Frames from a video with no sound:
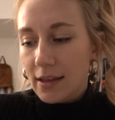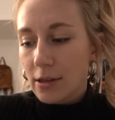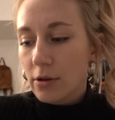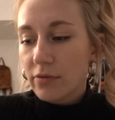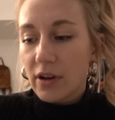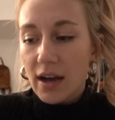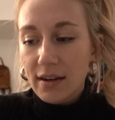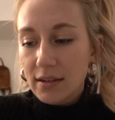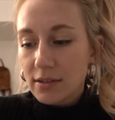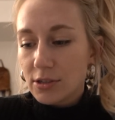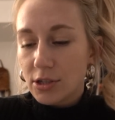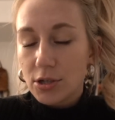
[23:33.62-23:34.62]
you've
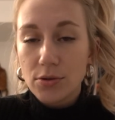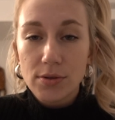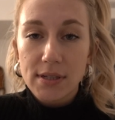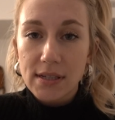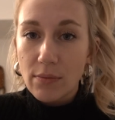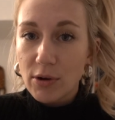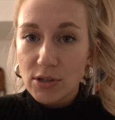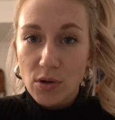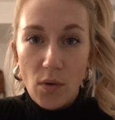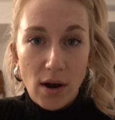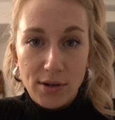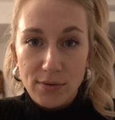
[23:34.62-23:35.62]
gotta choose someone
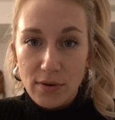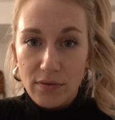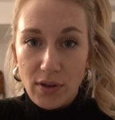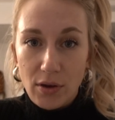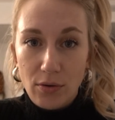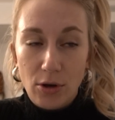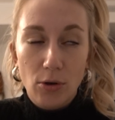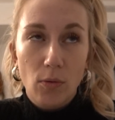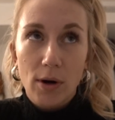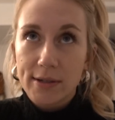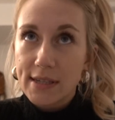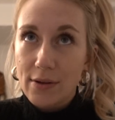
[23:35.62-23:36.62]
to watch a review who
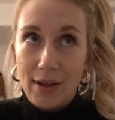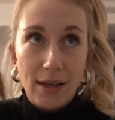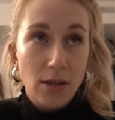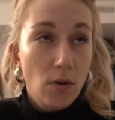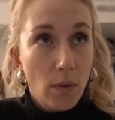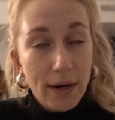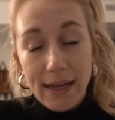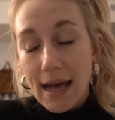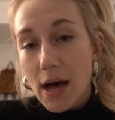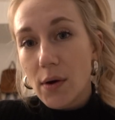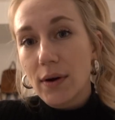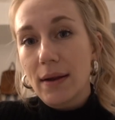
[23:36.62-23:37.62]
works out like you work
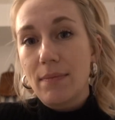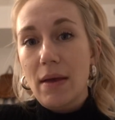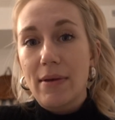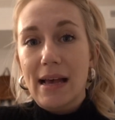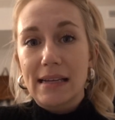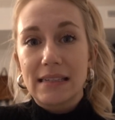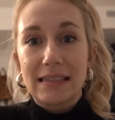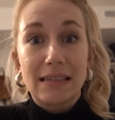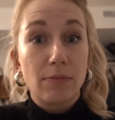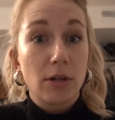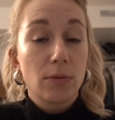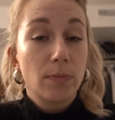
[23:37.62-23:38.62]
out and maybe has a
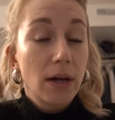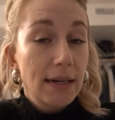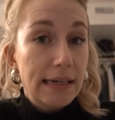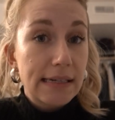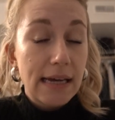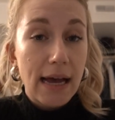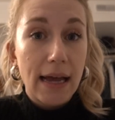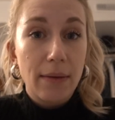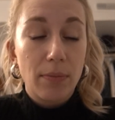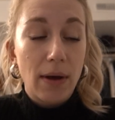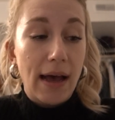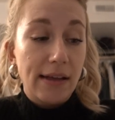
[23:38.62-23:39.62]
similar body type